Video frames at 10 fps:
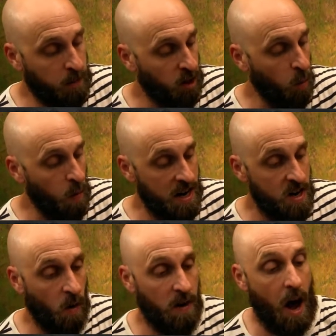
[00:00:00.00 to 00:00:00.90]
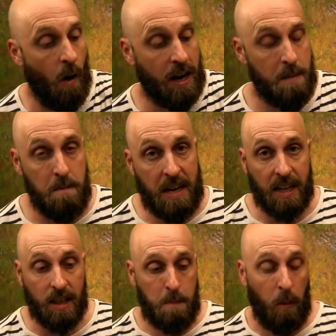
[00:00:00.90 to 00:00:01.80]
to the window now and
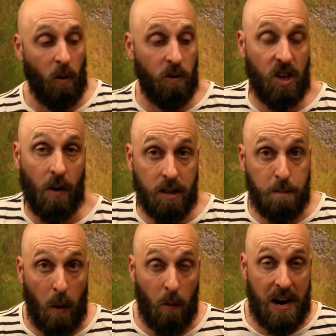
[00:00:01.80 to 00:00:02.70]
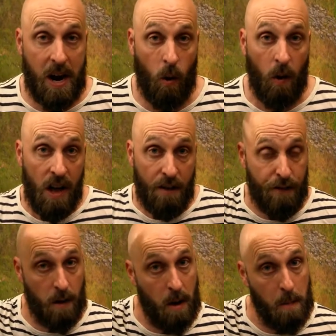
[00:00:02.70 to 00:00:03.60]
immediately pulls out his bow and arrow
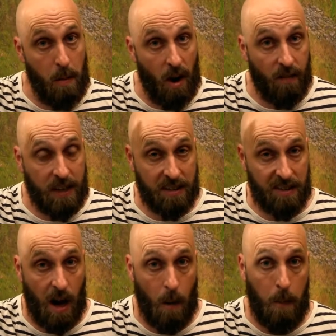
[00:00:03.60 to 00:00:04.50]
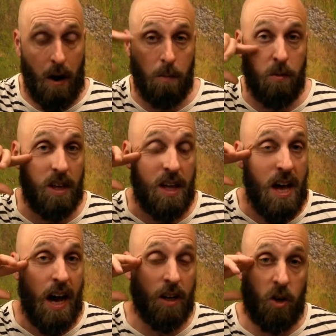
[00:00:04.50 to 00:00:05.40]
from above. He is now probably
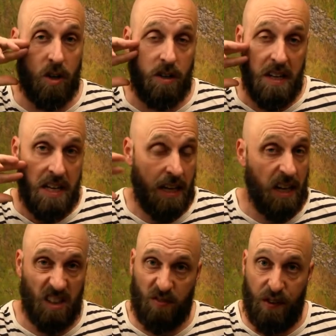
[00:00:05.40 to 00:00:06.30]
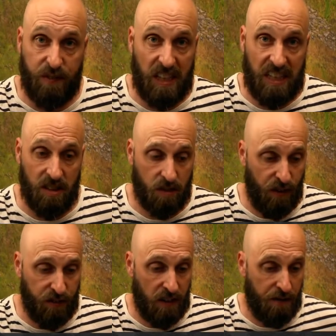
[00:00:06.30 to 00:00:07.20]
a good 15
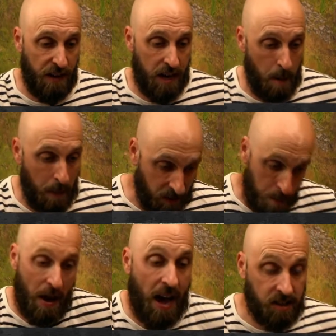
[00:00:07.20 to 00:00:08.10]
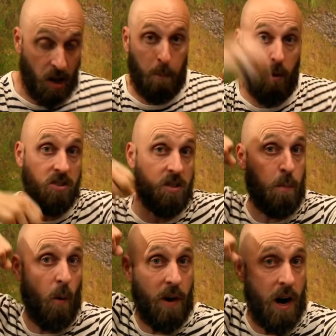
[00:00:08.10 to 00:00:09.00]
feet up as he backs up, pulls his
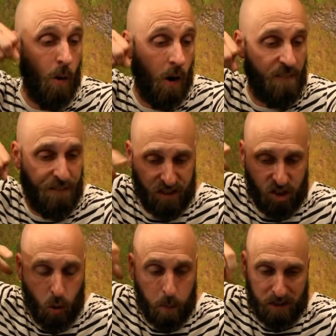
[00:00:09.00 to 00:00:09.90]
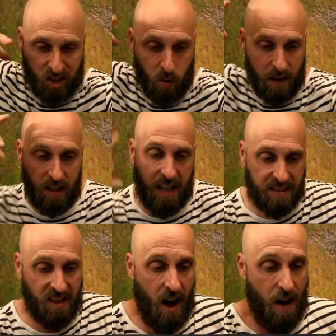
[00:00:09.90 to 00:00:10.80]
bow and arrow out, and
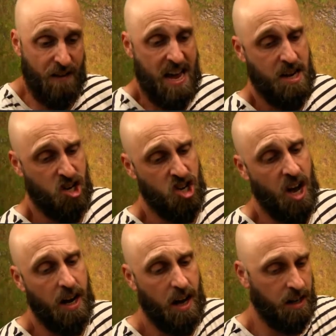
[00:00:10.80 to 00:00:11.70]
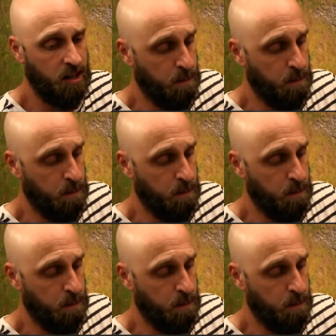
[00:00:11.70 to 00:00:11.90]
lets off a shot on his